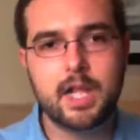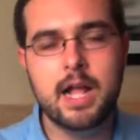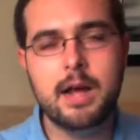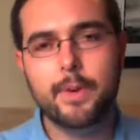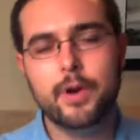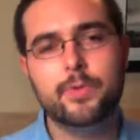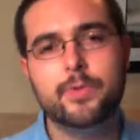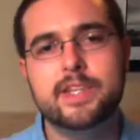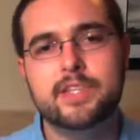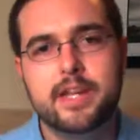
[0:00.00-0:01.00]
Part of the
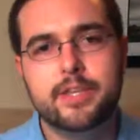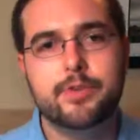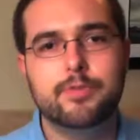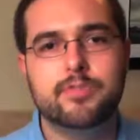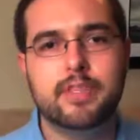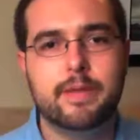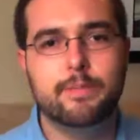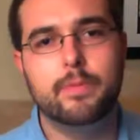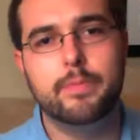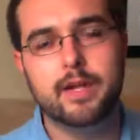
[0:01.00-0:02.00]
reason I use the
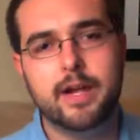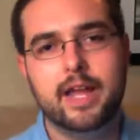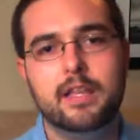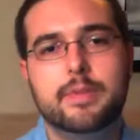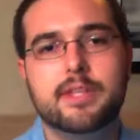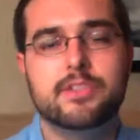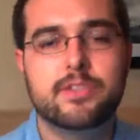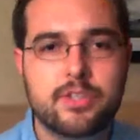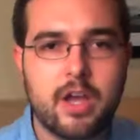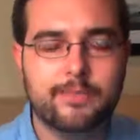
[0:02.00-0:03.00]
Premiere Elements
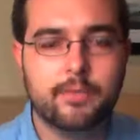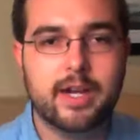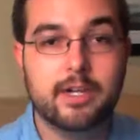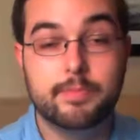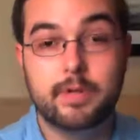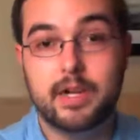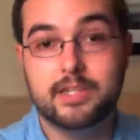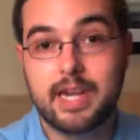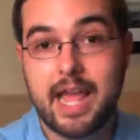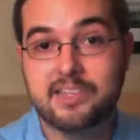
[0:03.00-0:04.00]
software is
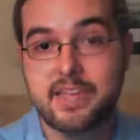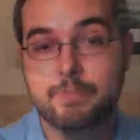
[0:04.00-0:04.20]
because it has a